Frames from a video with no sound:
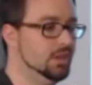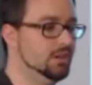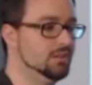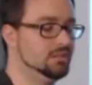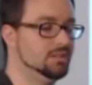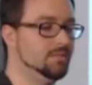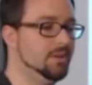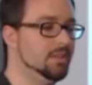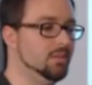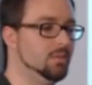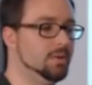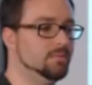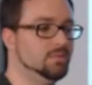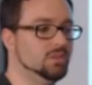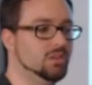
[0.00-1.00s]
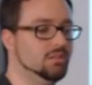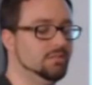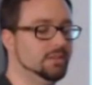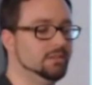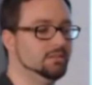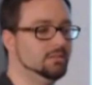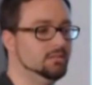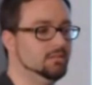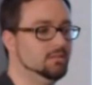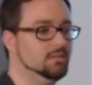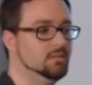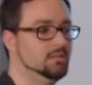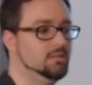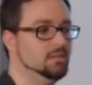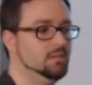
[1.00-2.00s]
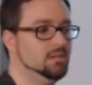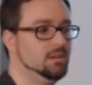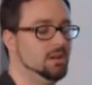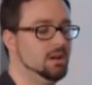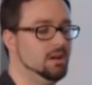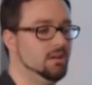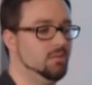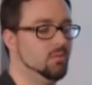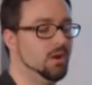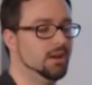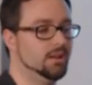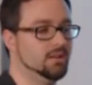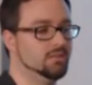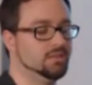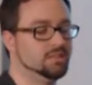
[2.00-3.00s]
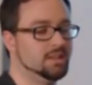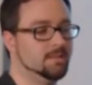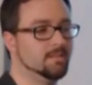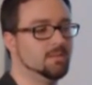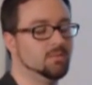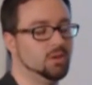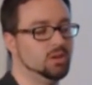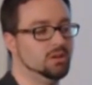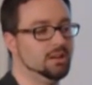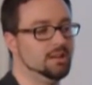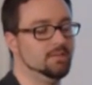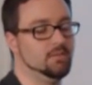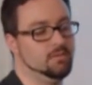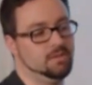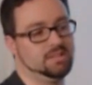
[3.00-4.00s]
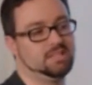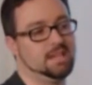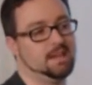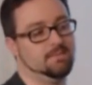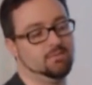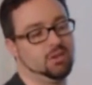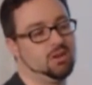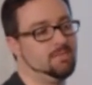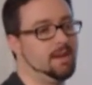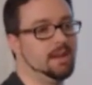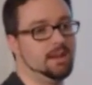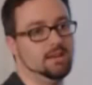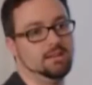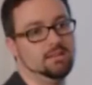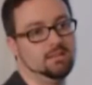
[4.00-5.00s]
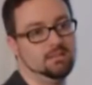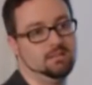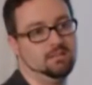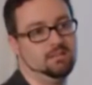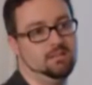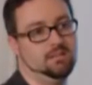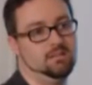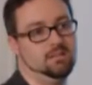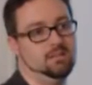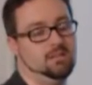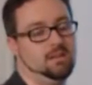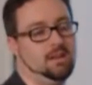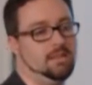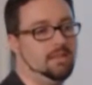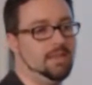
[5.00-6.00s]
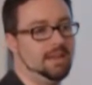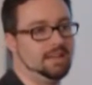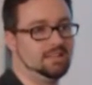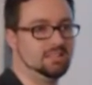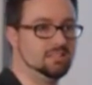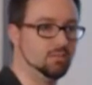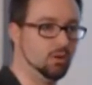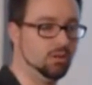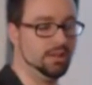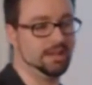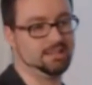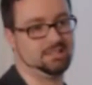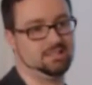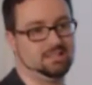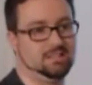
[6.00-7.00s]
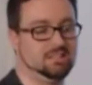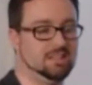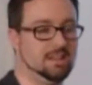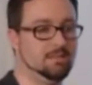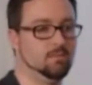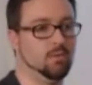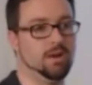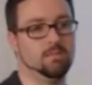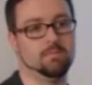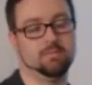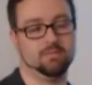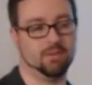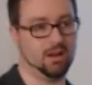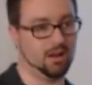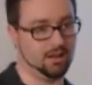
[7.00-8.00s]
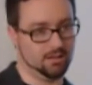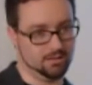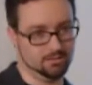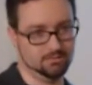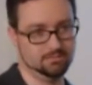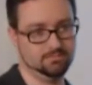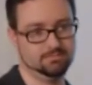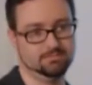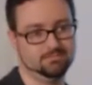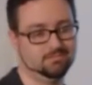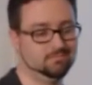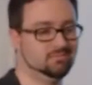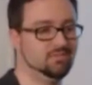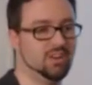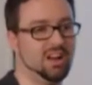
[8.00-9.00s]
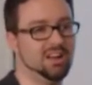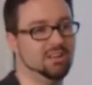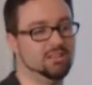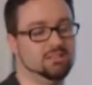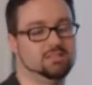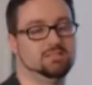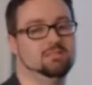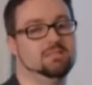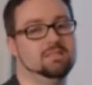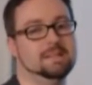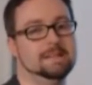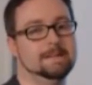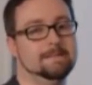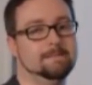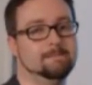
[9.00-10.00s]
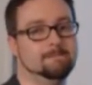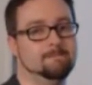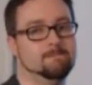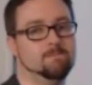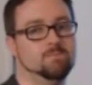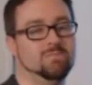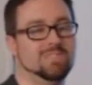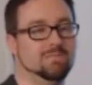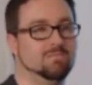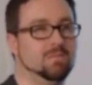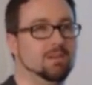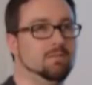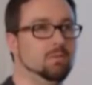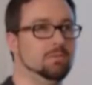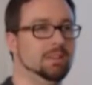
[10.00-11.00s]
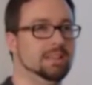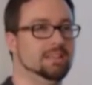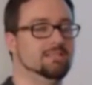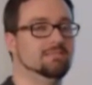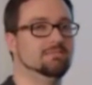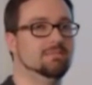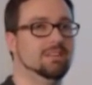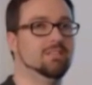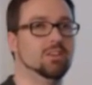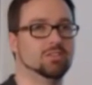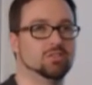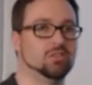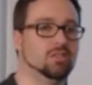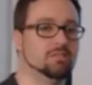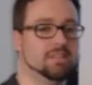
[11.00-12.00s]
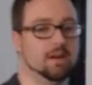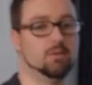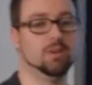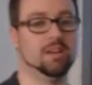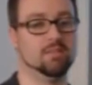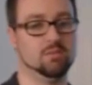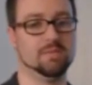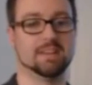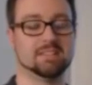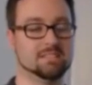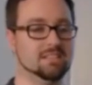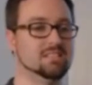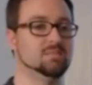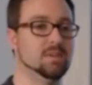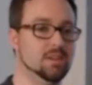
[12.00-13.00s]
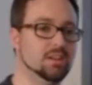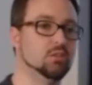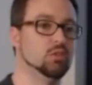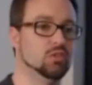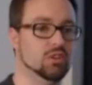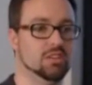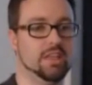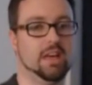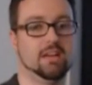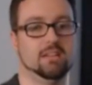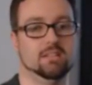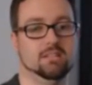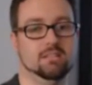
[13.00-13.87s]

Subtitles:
some other web server running on the same computer and give them the same domain, and then they can all access the same web files. Probably, I'm not sure if that would ever make sense, but you could do that. Yeah.